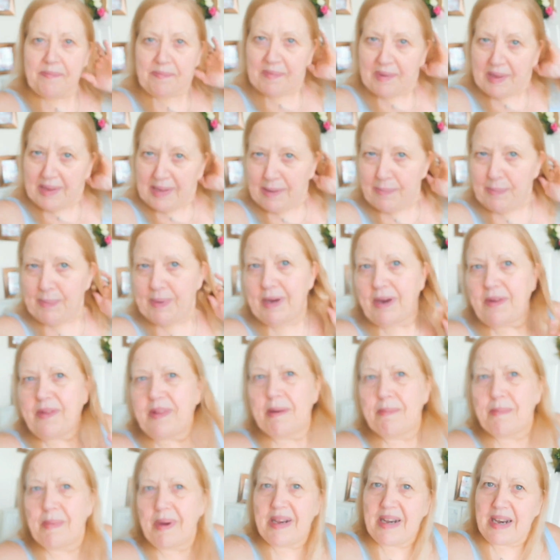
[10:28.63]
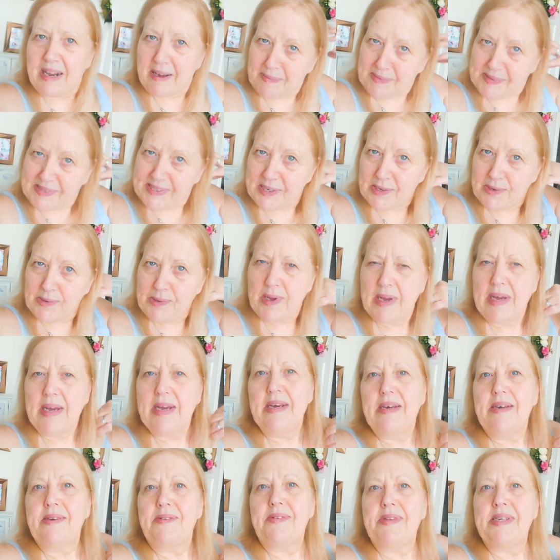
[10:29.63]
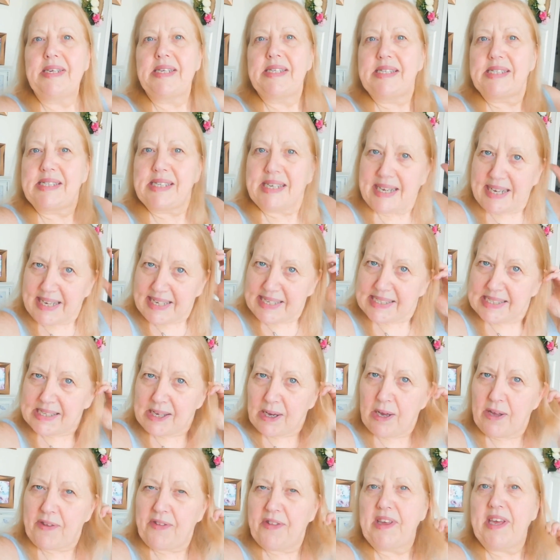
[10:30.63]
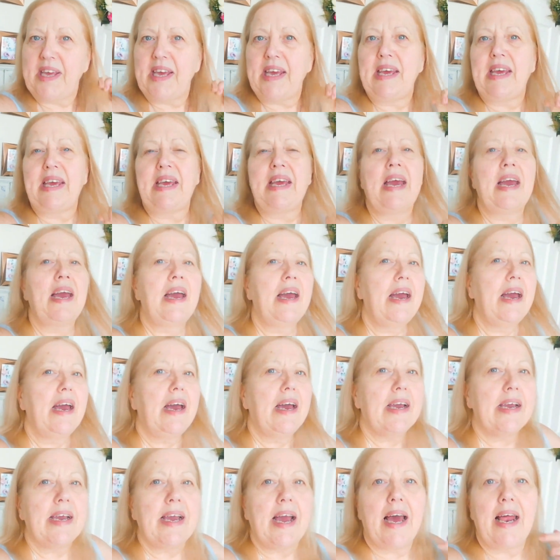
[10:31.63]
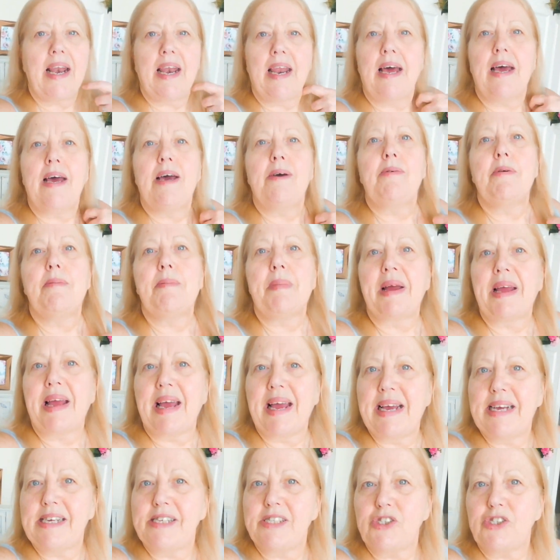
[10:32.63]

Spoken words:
Here we are then, my love. So this is the colour when my hair's